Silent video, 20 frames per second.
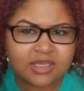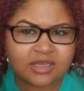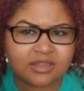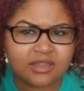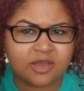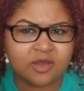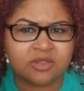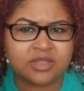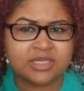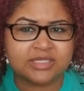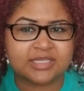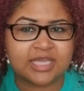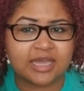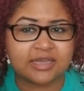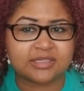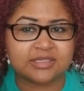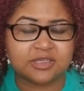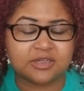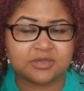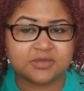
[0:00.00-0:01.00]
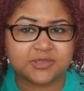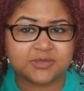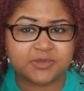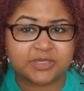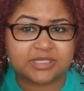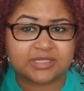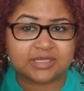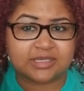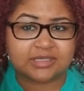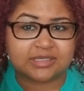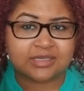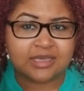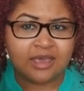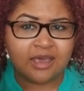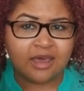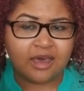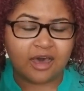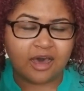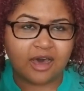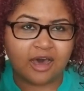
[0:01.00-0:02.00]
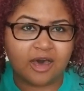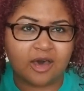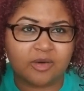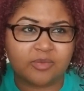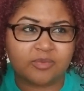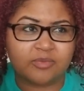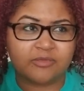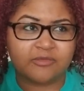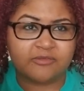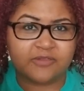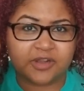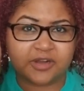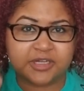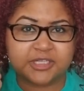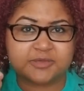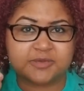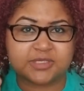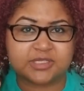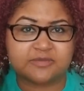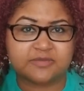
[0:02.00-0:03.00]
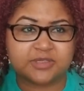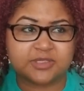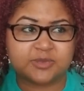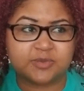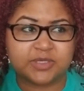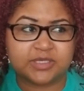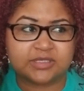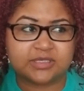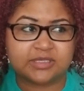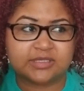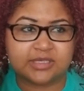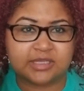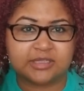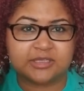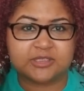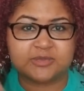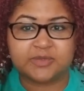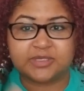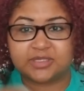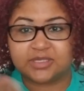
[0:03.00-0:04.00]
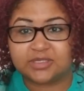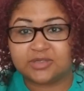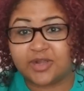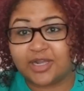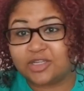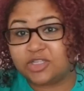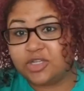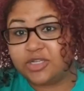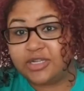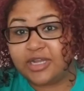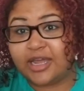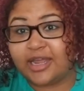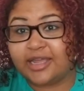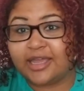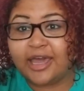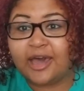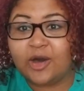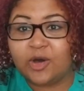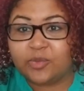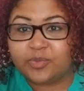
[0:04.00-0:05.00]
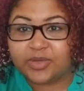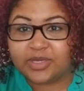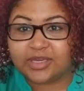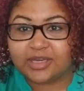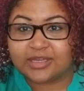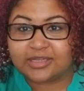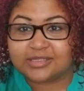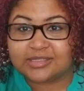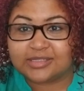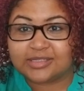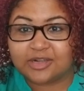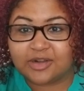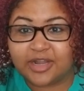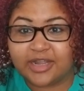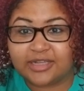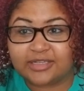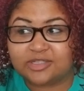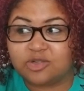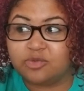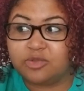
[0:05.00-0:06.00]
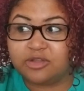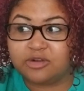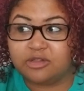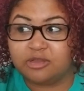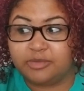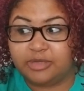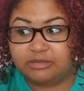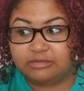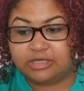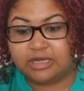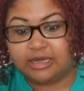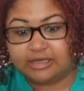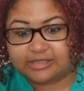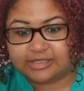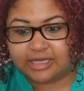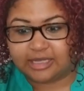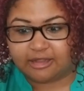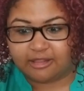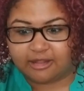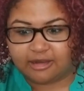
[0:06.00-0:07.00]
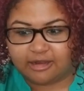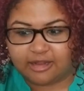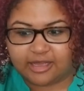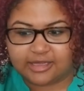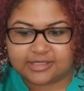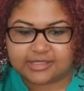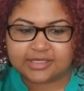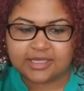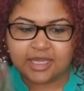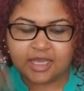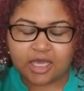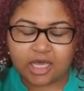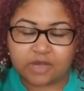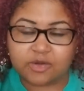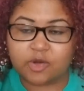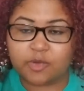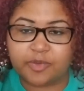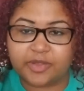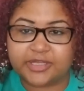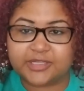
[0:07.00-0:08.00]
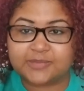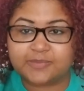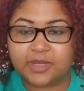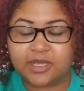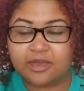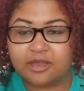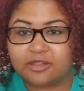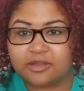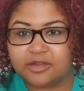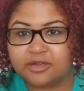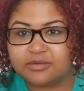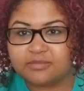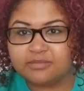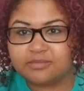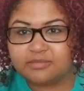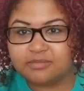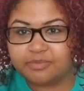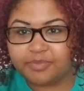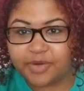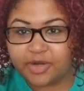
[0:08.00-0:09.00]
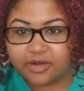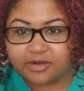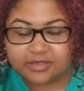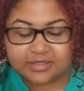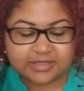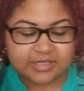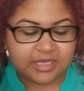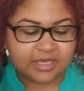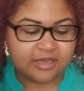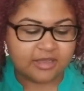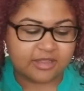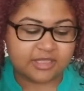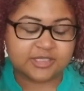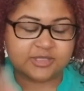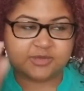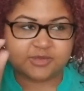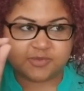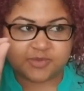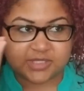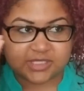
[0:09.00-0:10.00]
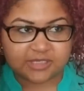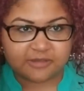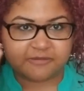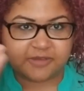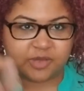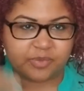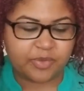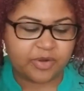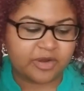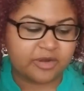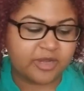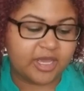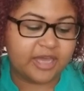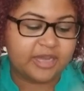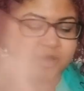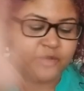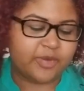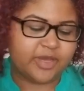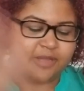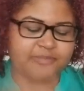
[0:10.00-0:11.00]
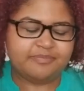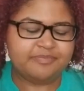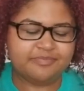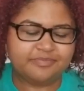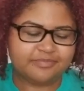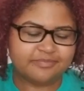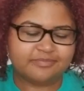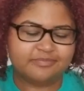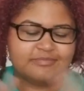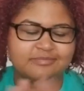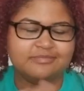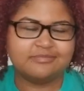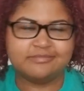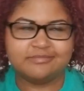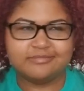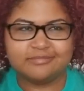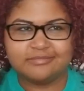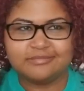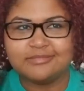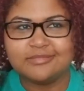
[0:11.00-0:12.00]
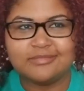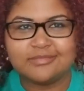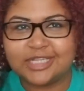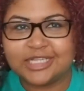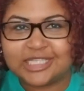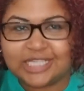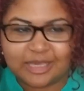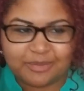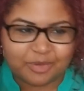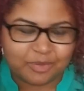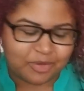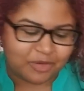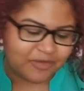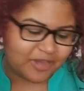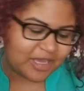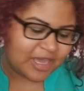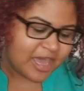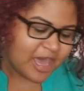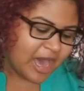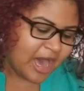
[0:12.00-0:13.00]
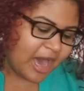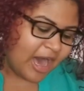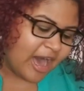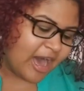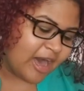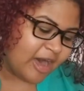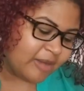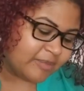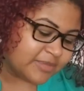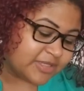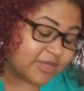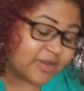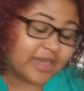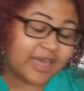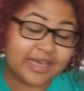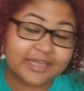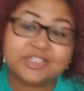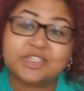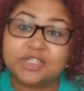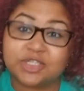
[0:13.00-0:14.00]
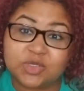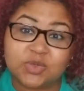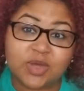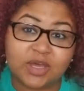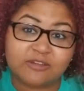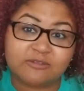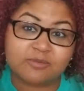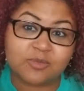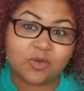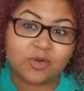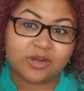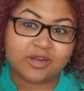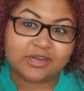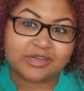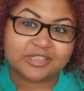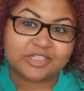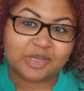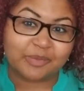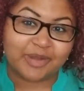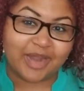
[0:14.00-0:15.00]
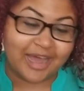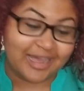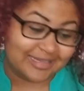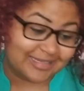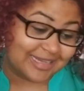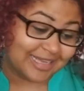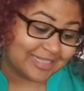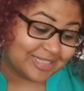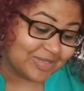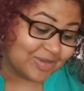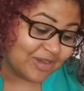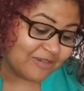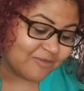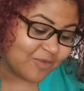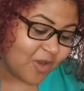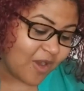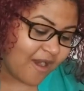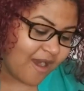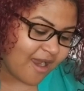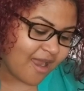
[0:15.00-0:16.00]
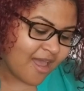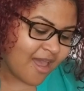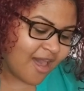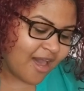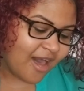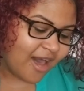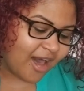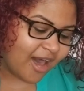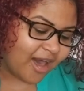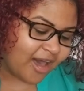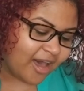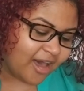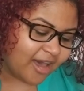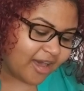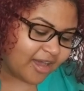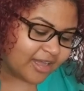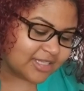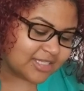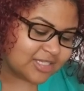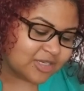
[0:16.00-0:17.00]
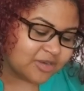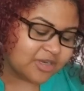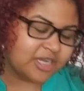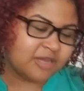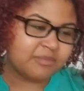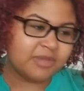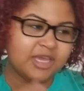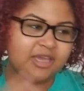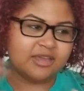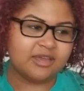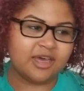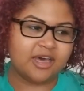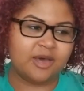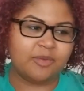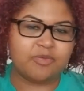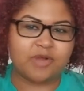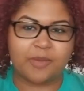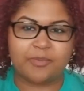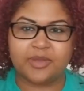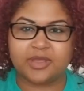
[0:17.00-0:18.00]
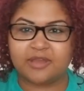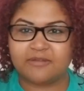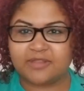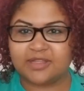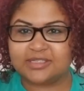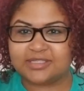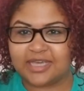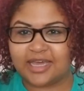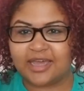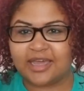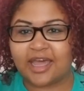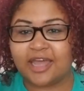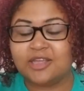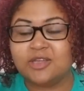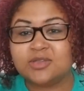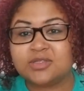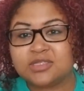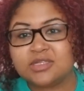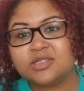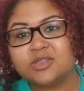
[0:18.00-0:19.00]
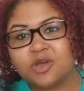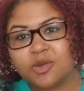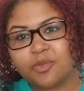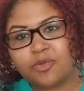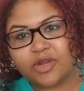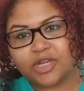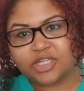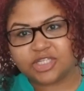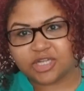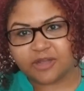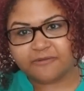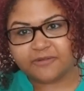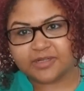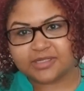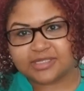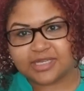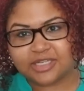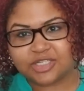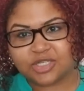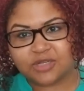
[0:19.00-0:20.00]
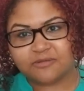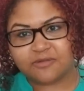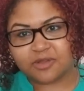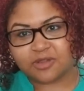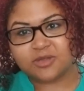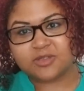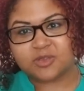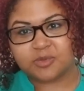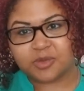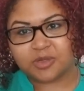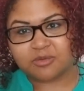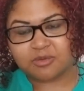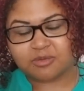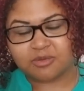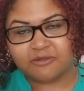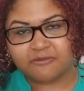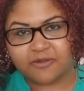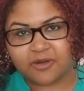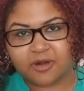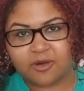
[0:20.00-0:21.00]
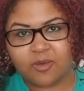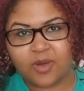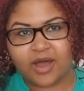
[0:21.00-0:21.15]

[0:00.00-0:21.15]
they only attack certain species, um, very specific species. And these species are actually dying out because their eggs are literally being tossed out of the nest and replaced by other birds, this specific bird. Anyway, let's keep it moving. Um, so I actually do have more Geminis. I do have more. Uh, during my uh, prepping of the deck, I used to do a pre-shuffle session for those who've been with me for a